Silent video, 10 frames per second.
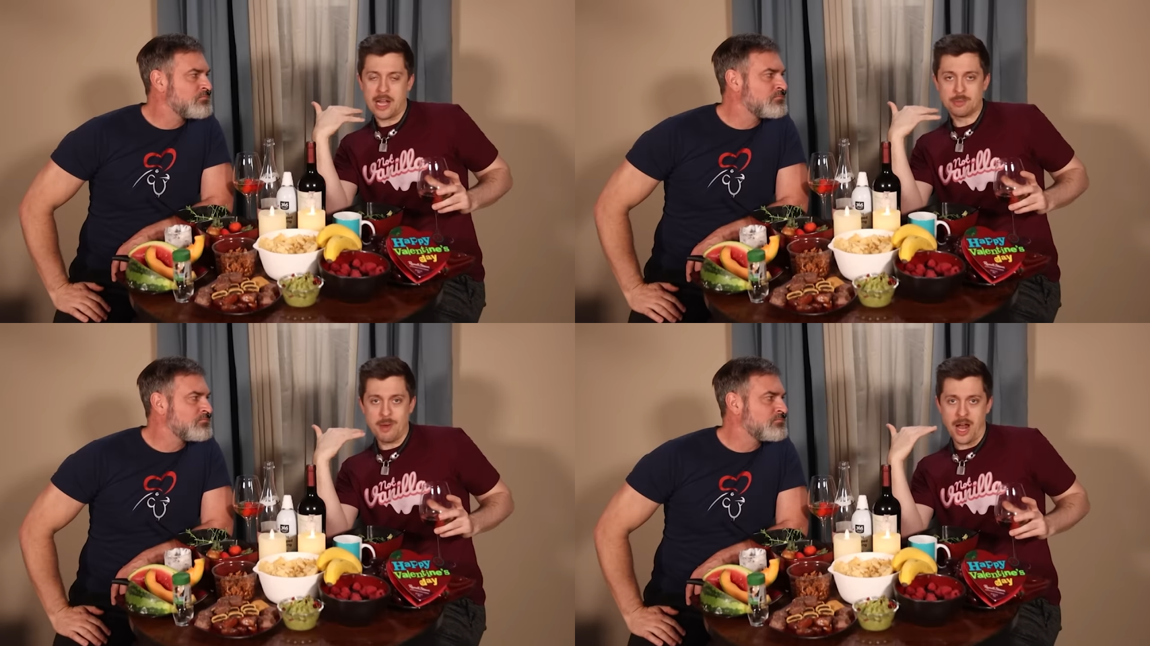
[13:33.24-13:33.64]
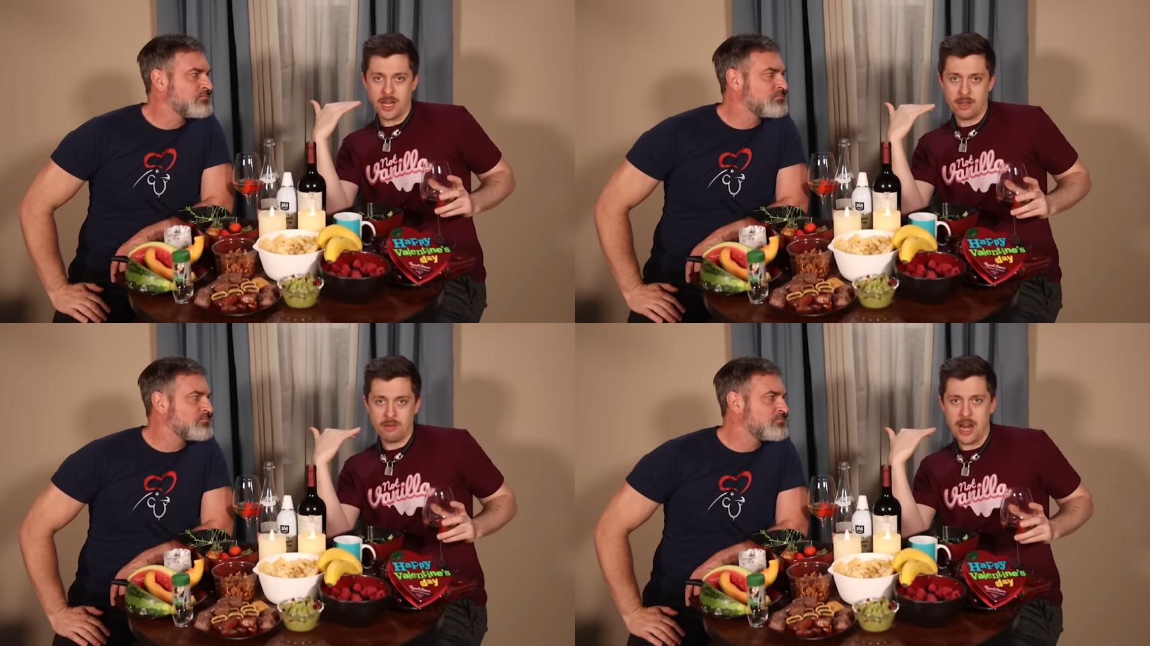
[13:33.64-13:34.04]
Speaker 1: ass
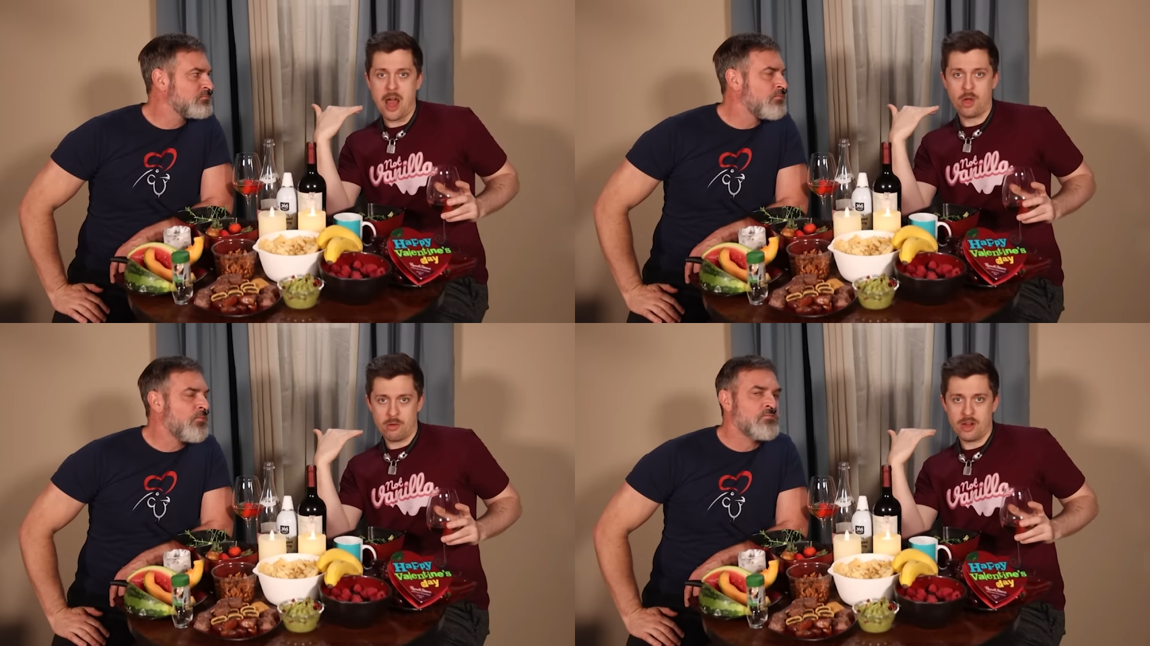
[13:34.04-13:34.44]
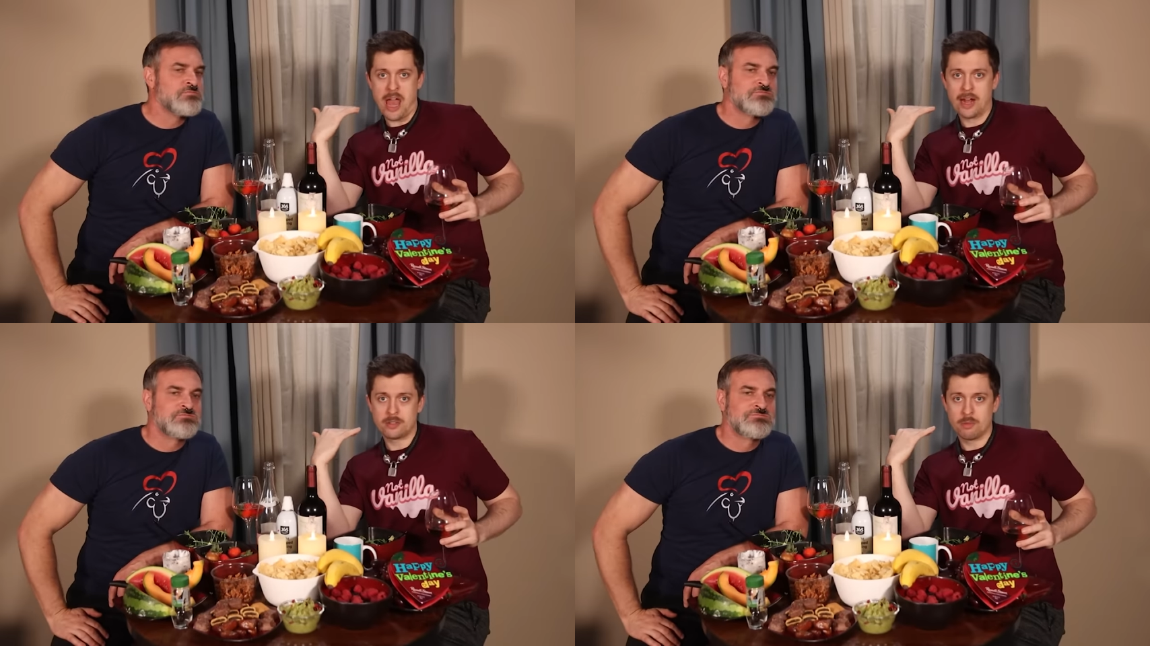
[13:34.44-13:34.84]
body and how it
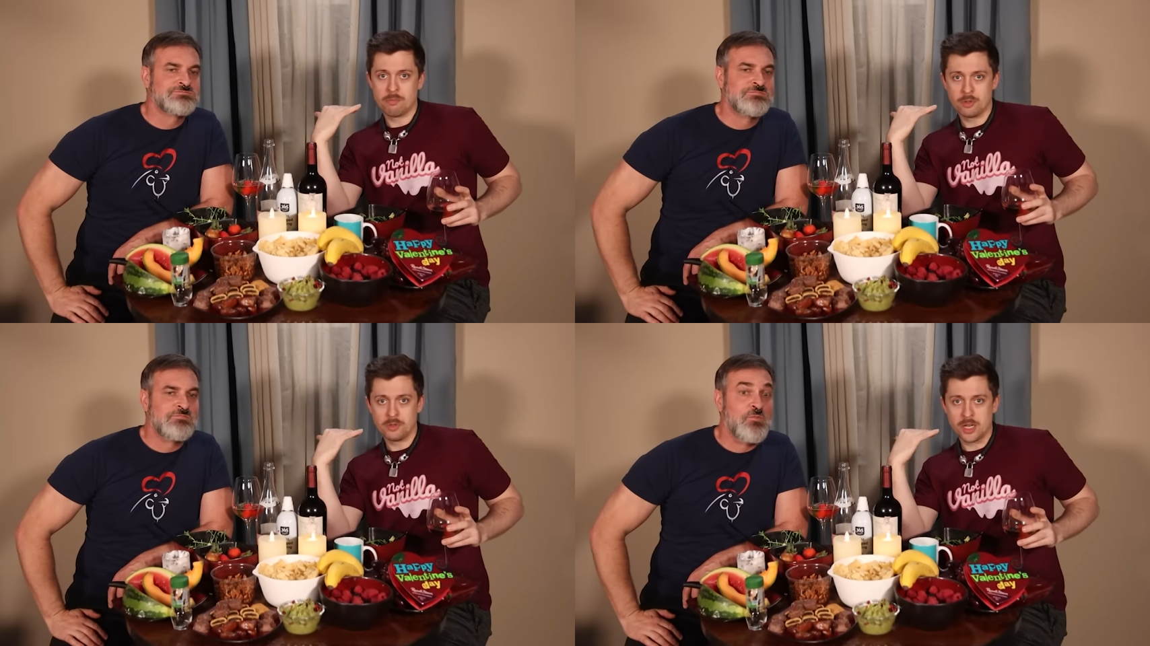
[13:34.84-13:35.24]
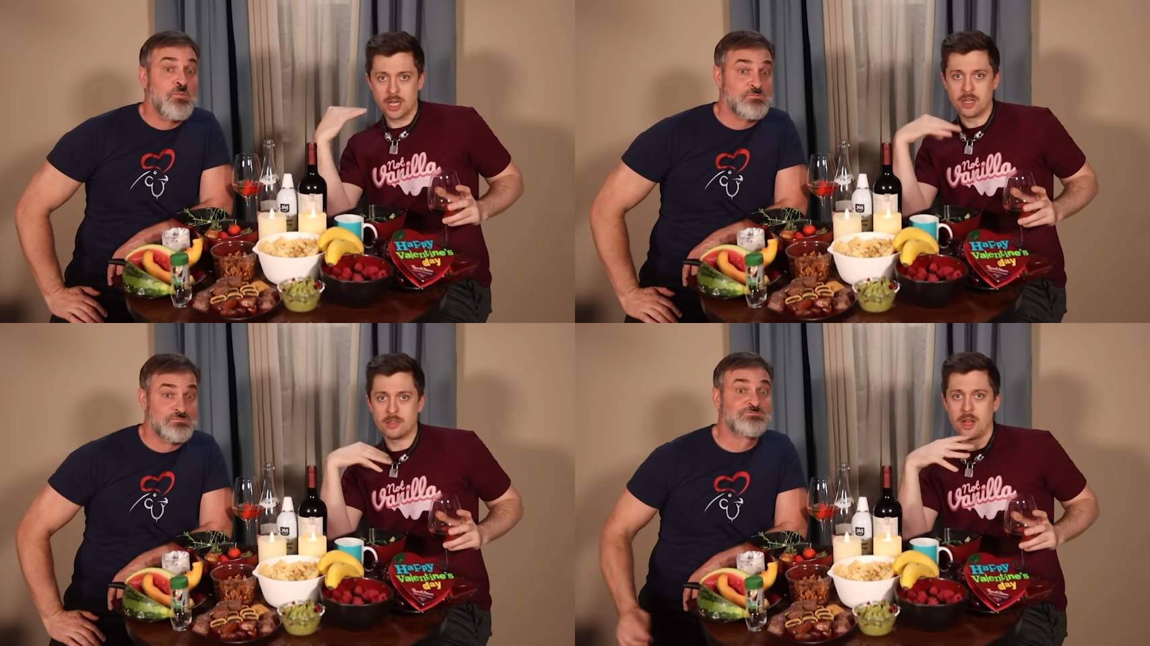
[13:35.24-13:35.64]
reacts to
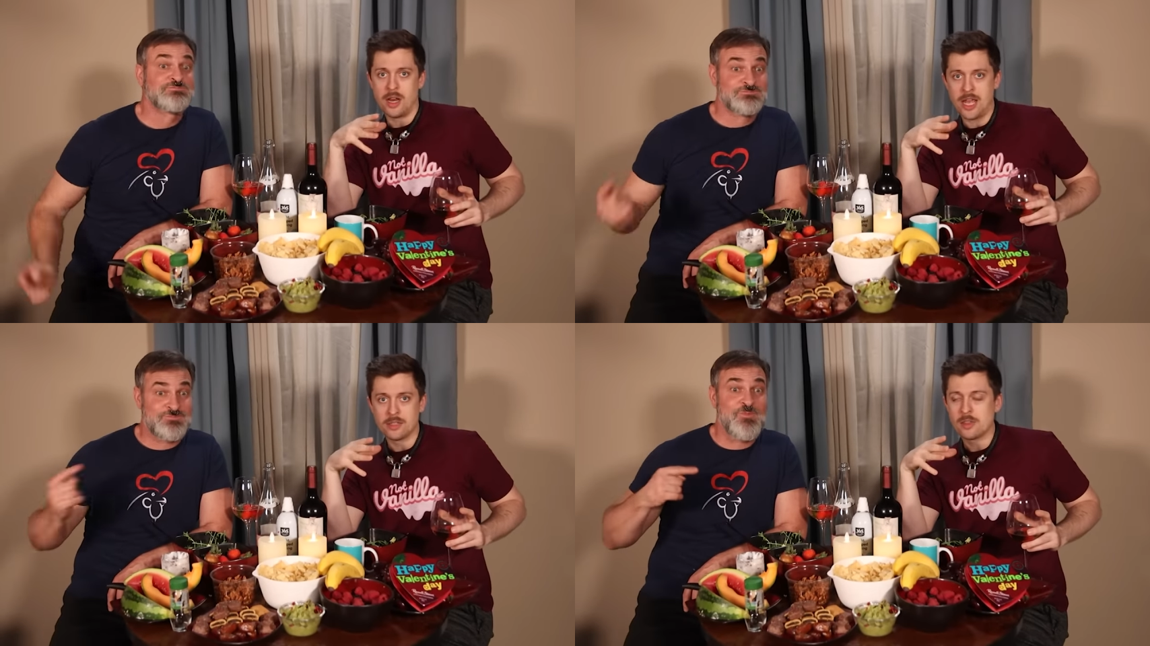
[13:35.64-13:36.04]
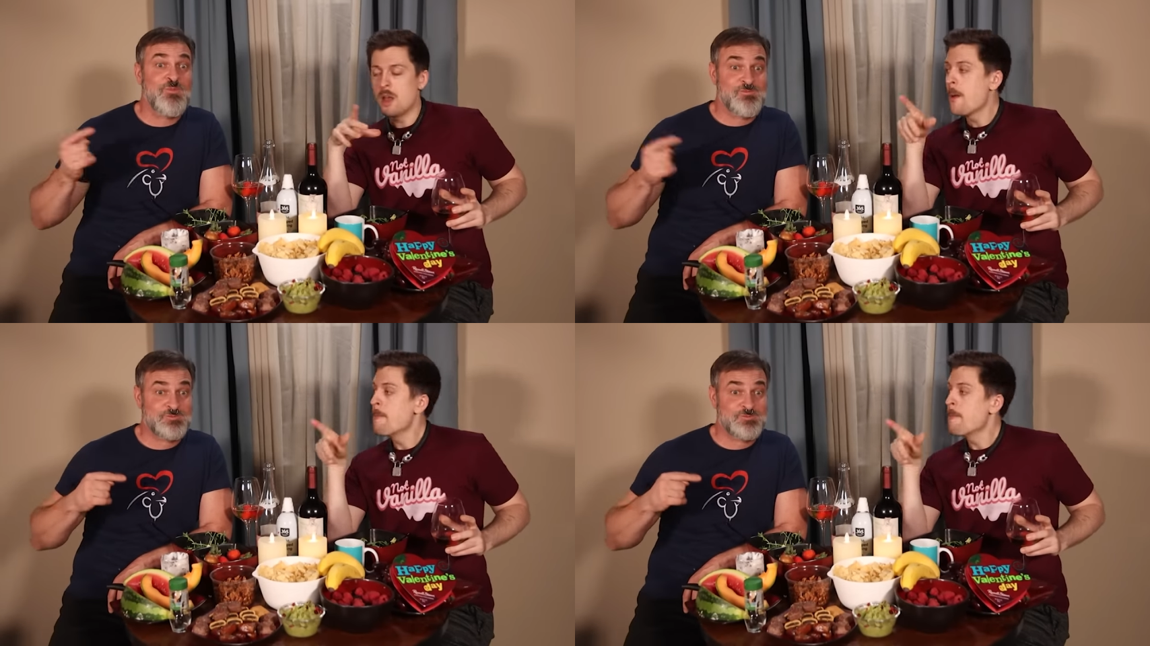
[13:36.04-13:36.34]
bruising and, and hits